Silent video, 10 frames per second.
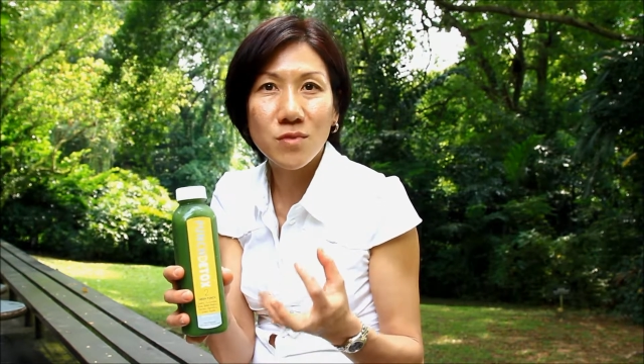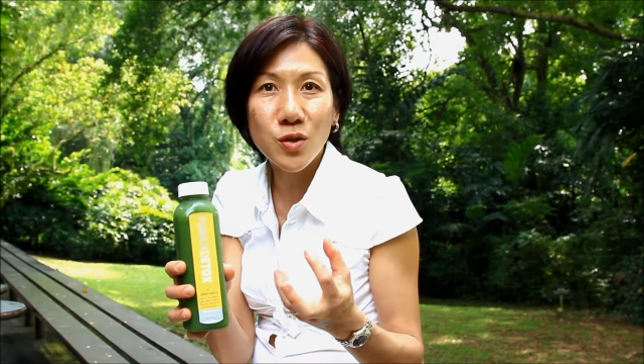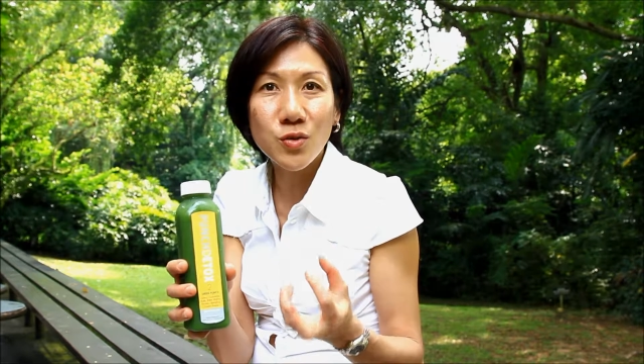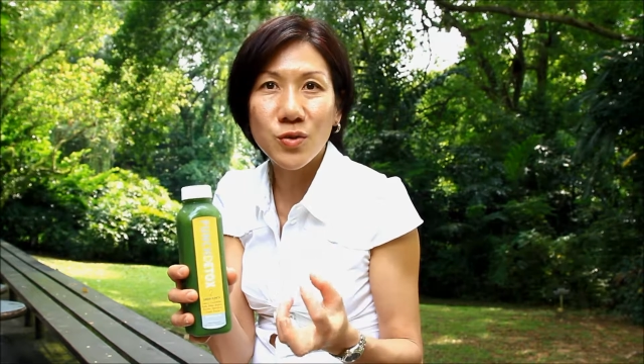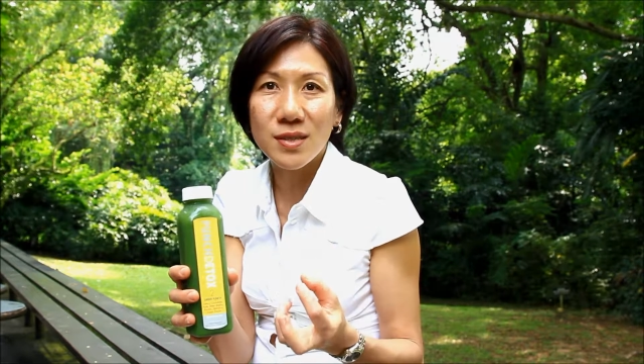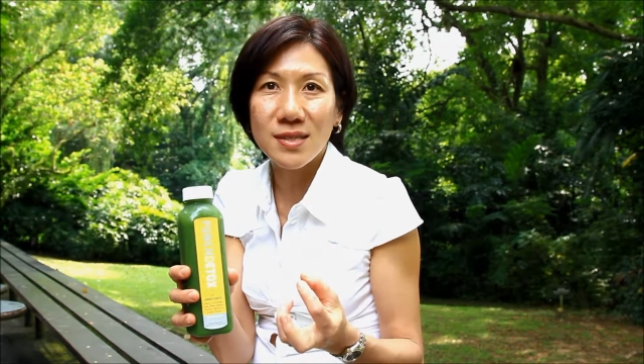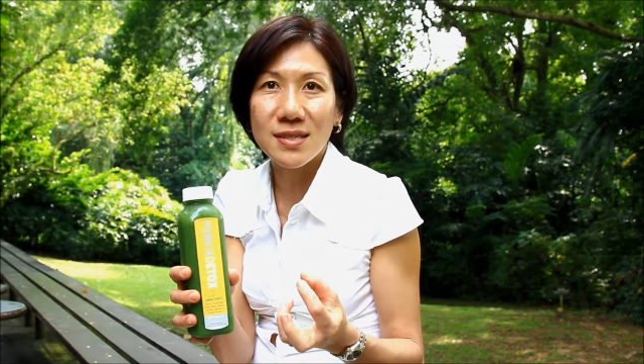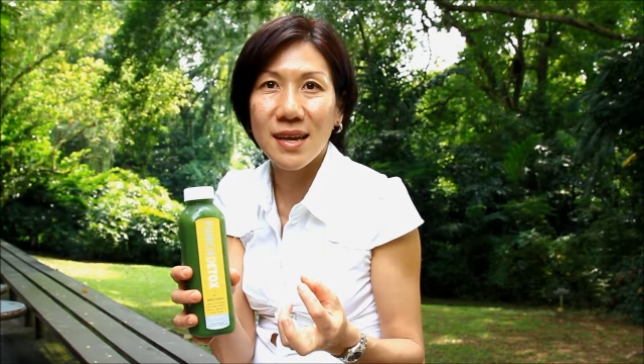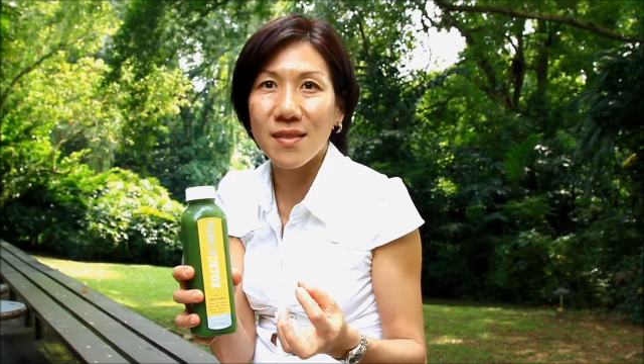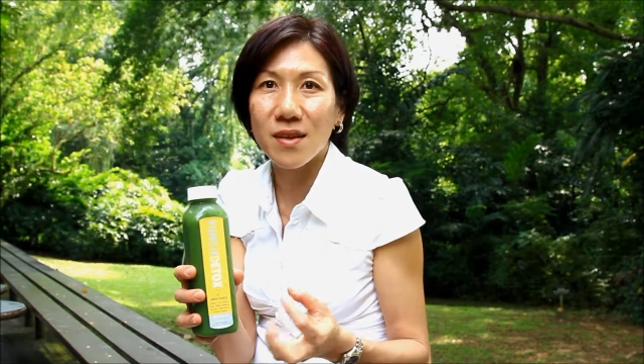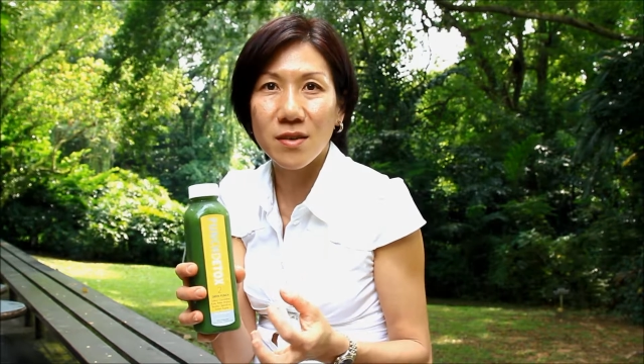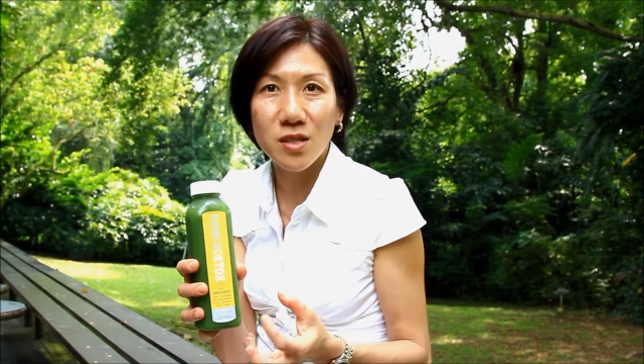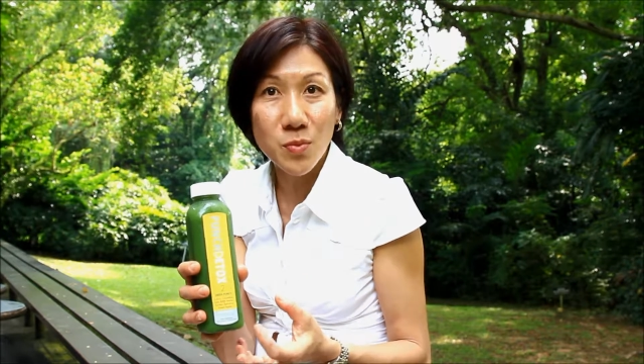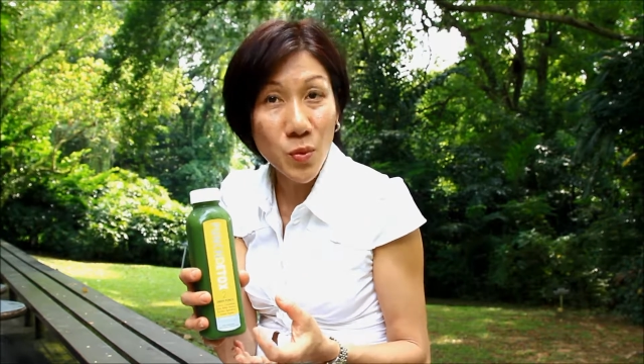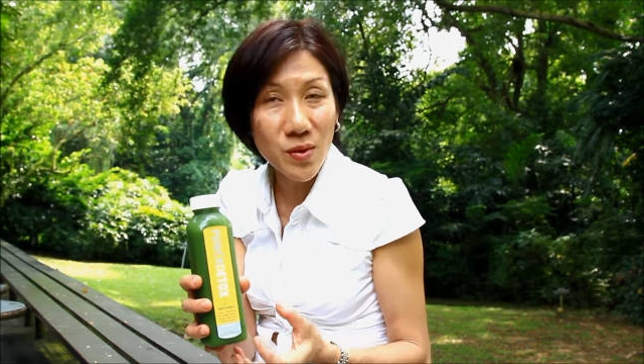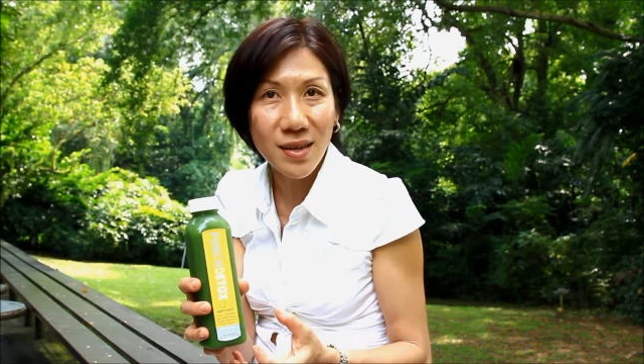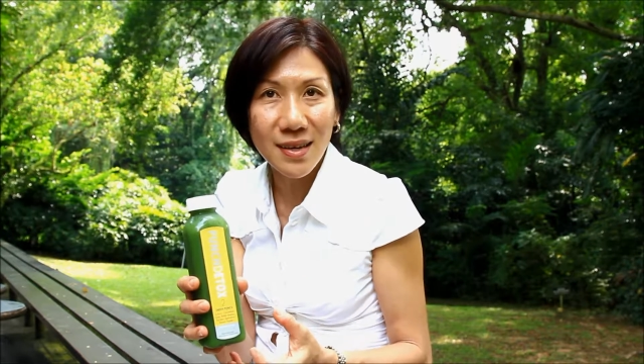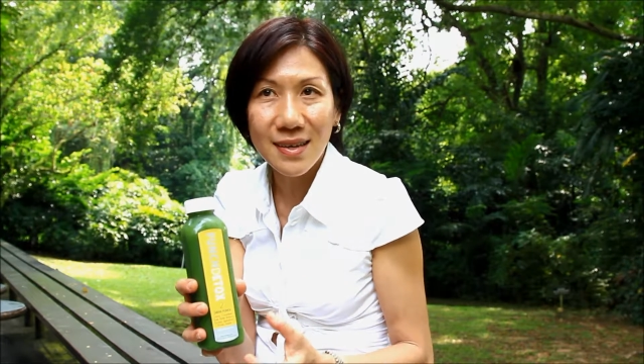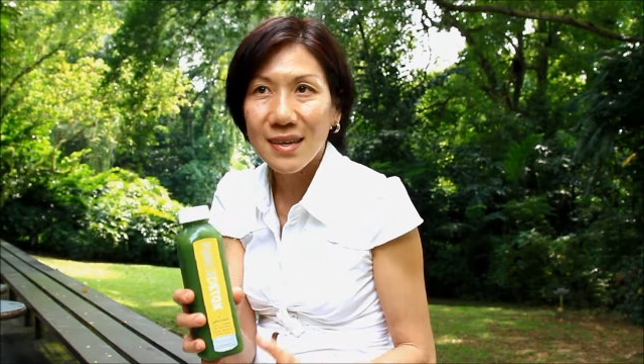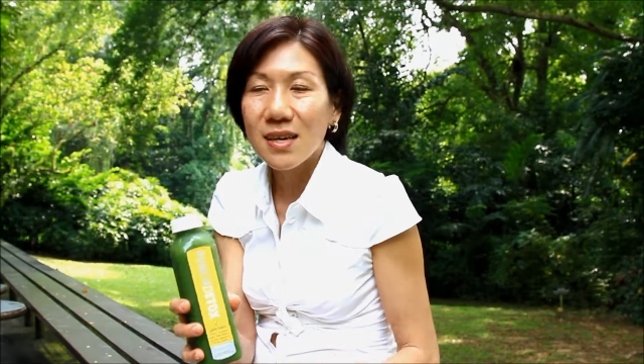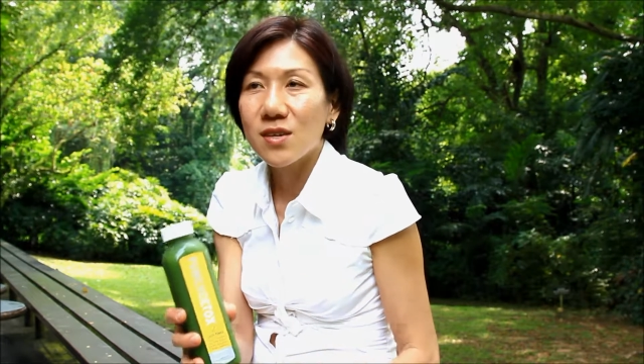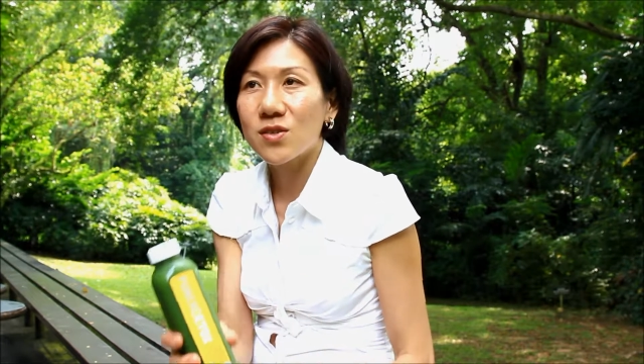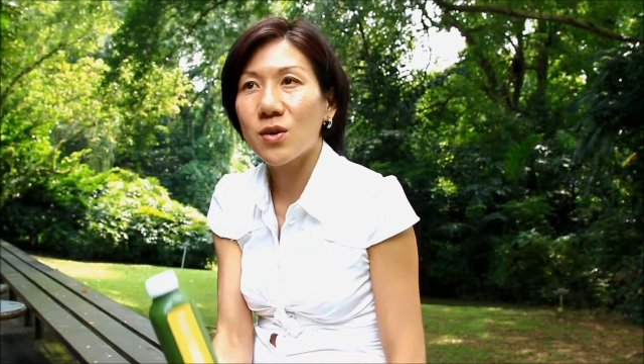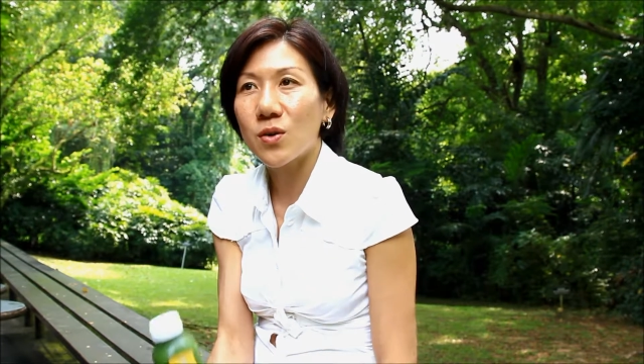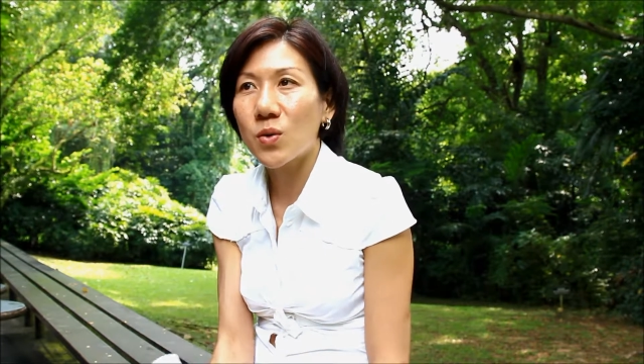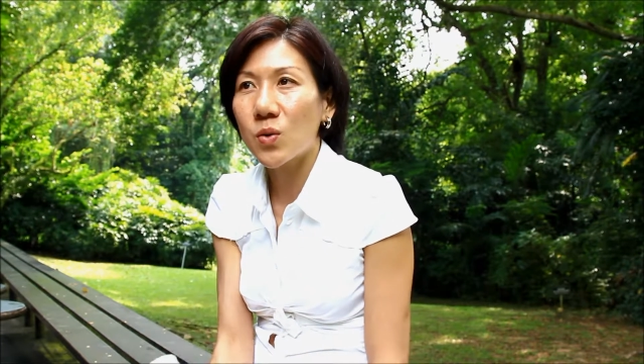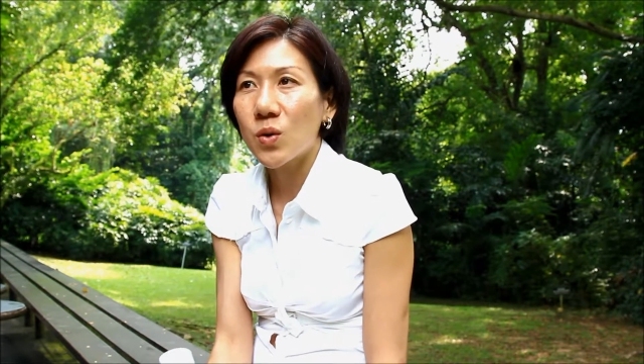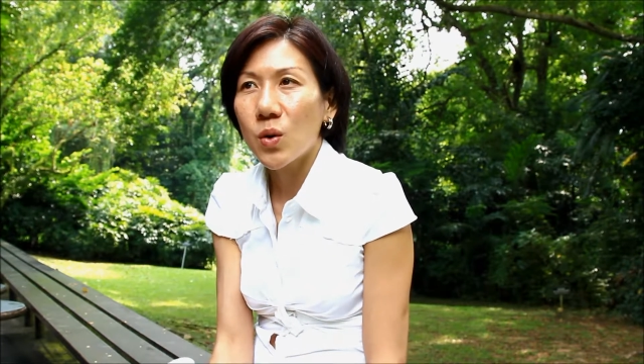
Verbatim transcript: nutrients than the smoothie. So